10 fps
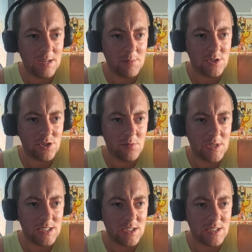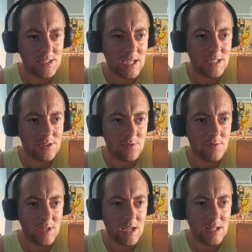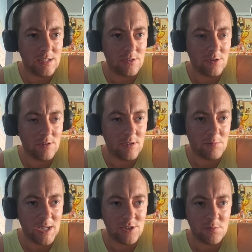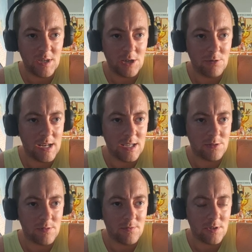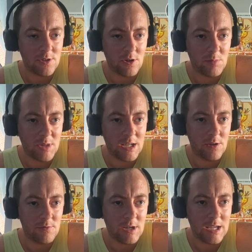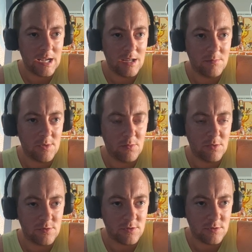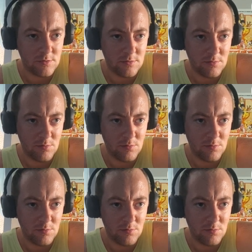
I'm assuming he's going to say stuff at the end, or it might just be credits with the song playing over again, but we'll just